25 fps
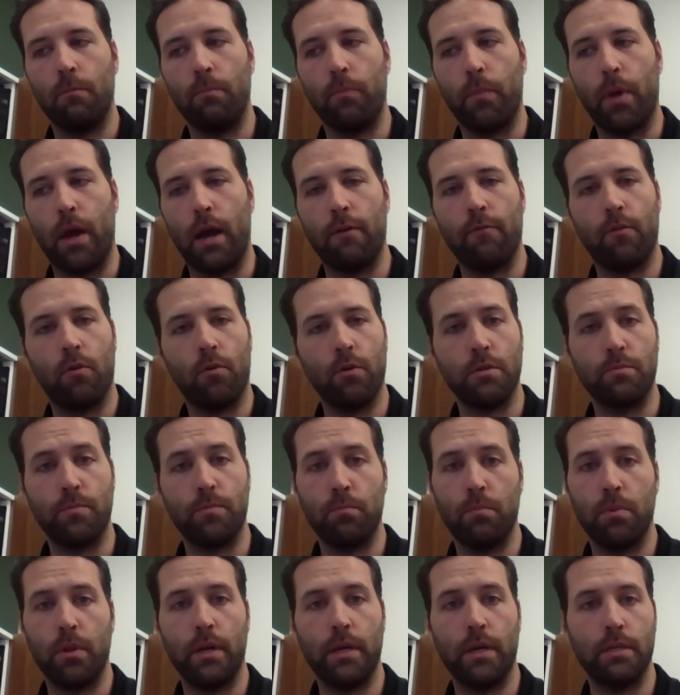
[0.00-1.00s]
I've always
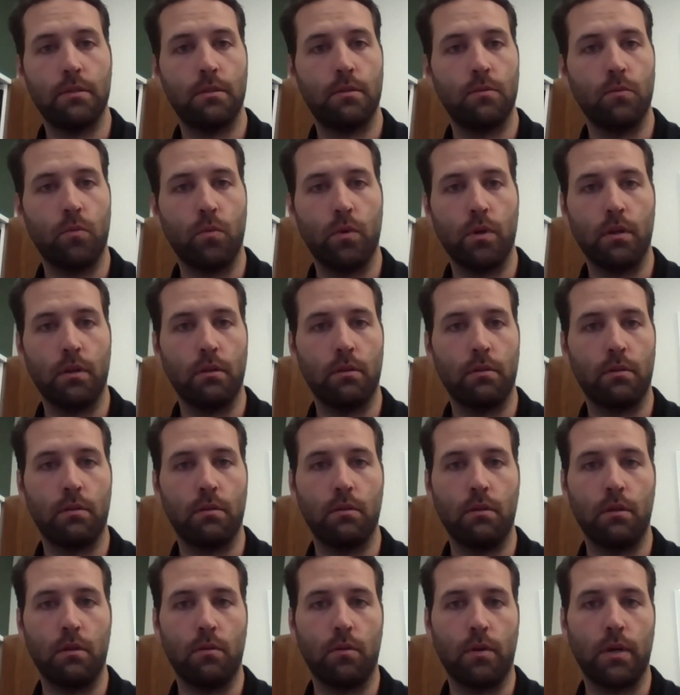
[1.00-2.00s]
been blessed with
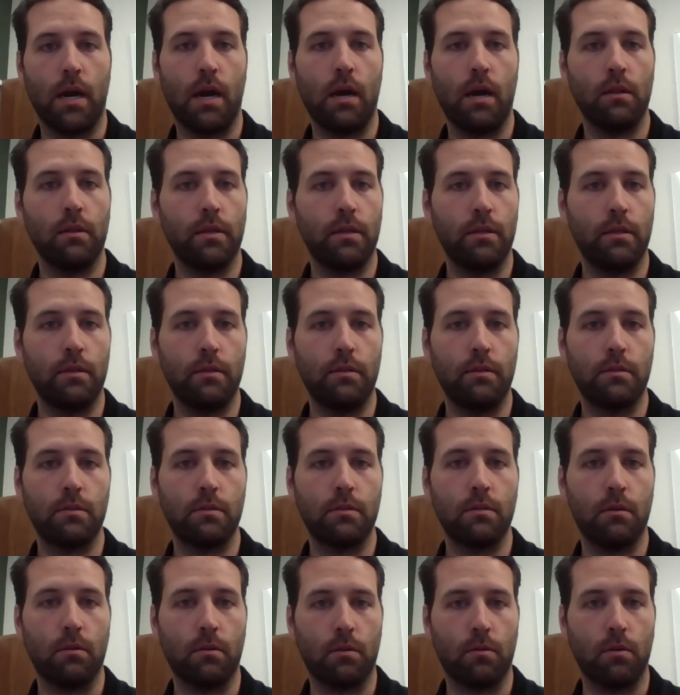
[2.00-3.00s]
colleagues
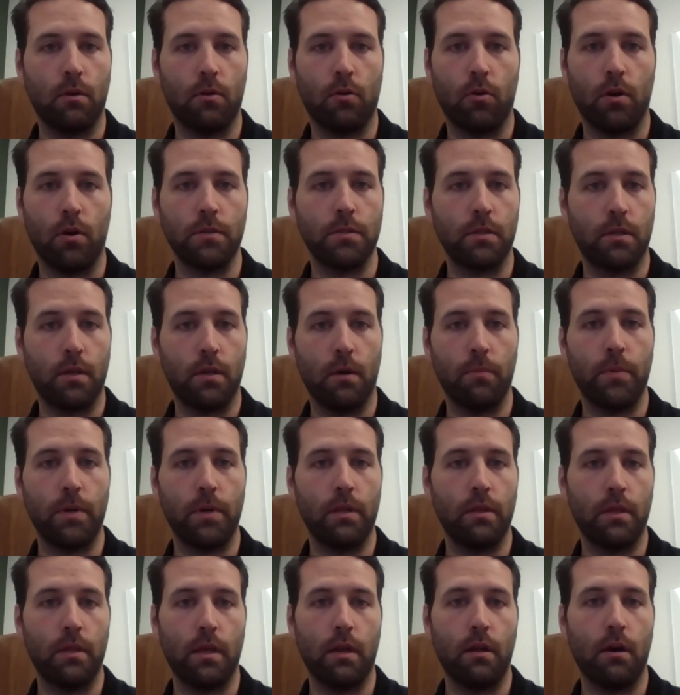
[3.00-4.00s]
across the company
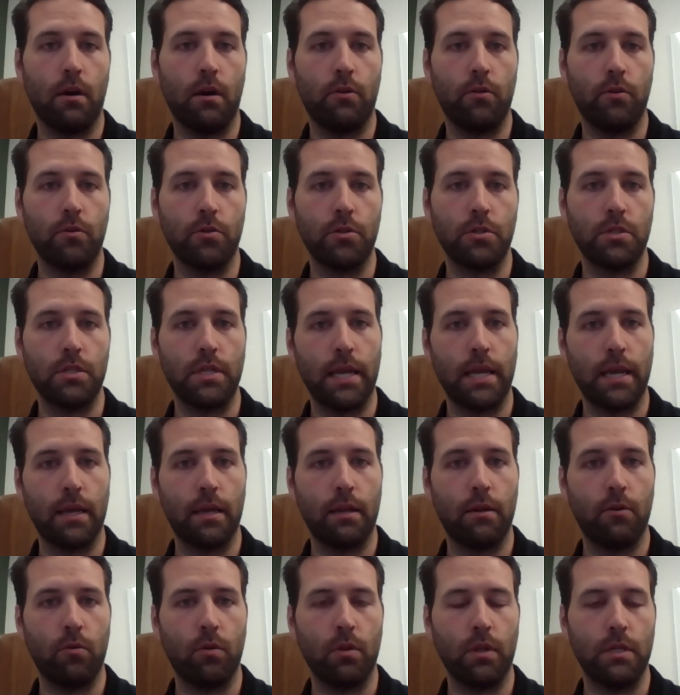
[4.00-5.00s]
that
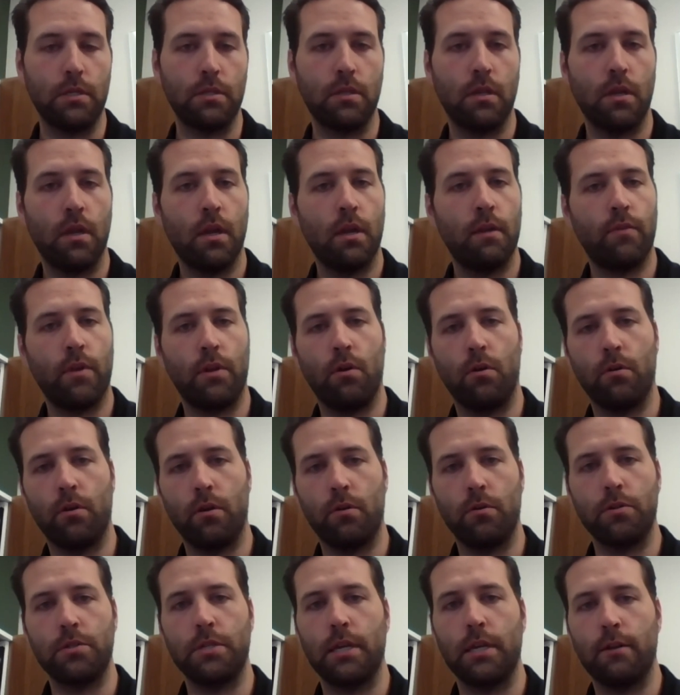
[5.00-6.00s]
understand, or at least they don't
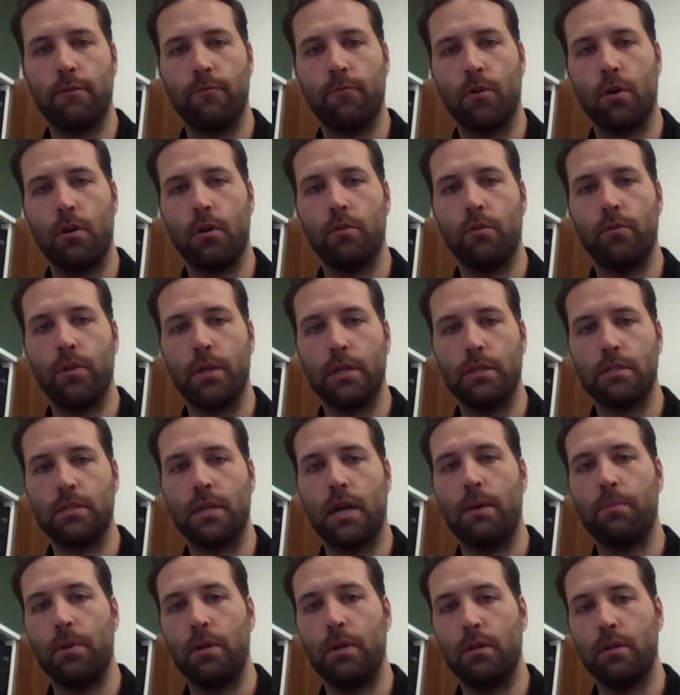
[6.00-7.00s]
understand fraud. They
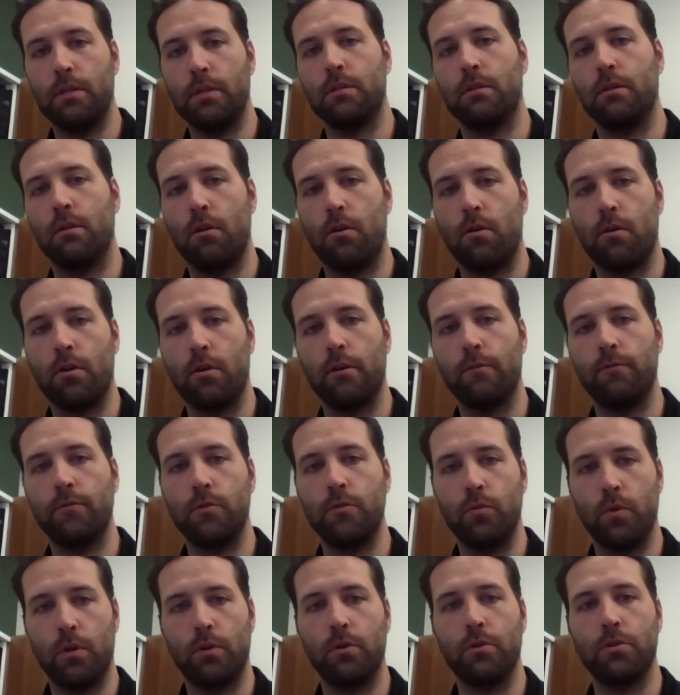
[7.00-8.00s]
stop and listen long enough
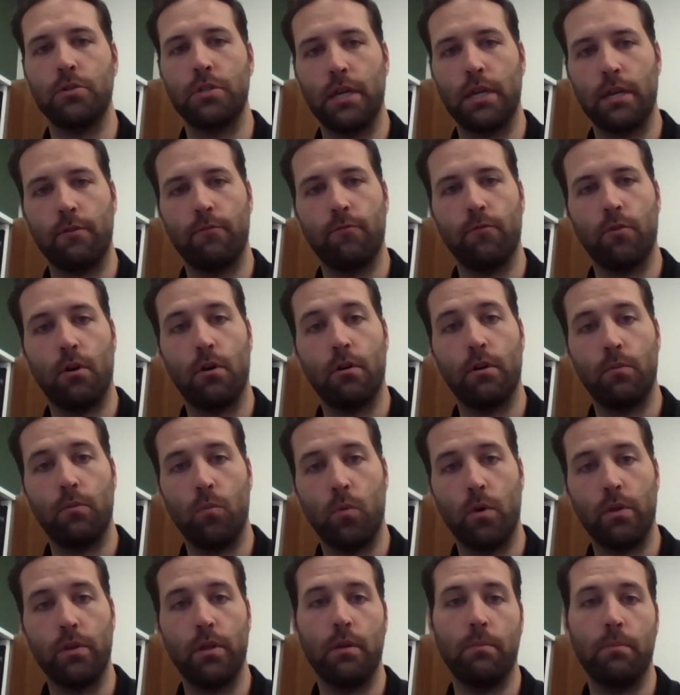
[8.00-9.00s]
to understand fraud and
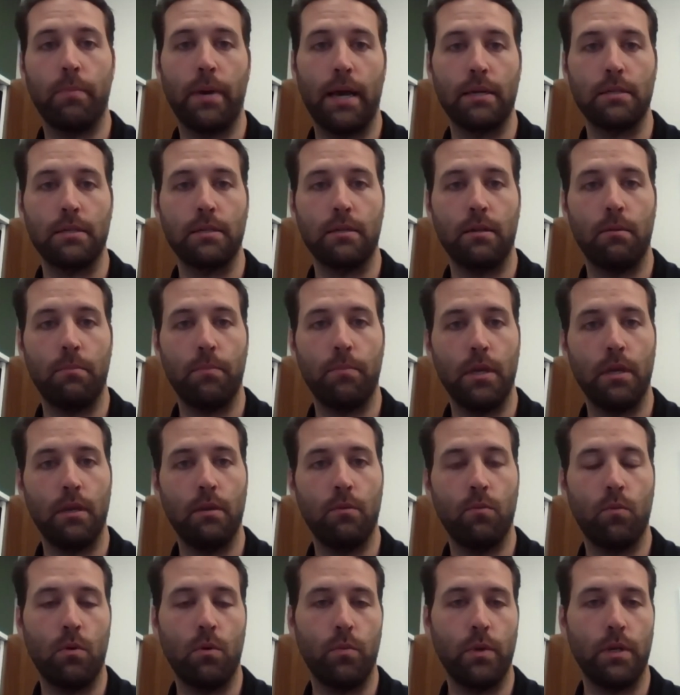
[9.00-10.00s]
what the impact's going to be
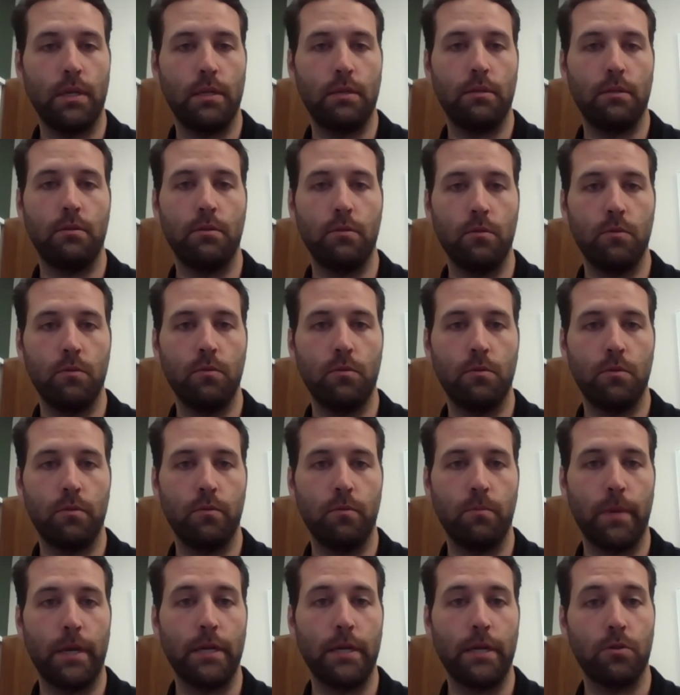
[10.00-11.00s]
and what we need to do
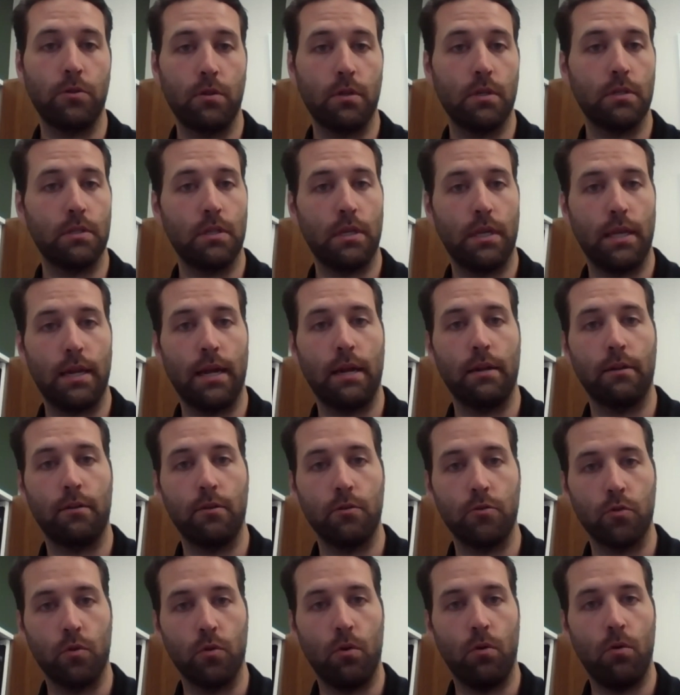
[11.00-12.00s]
to make sure it doesn't get out of
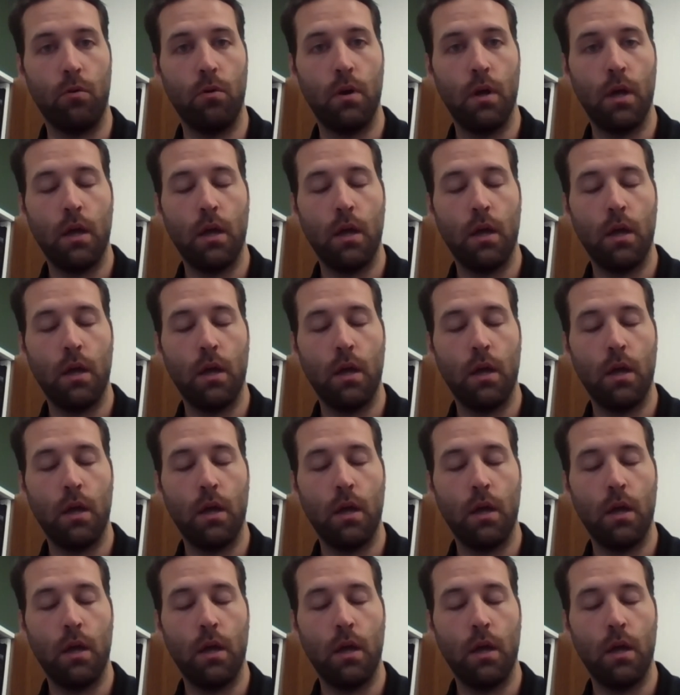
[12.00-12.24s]
control.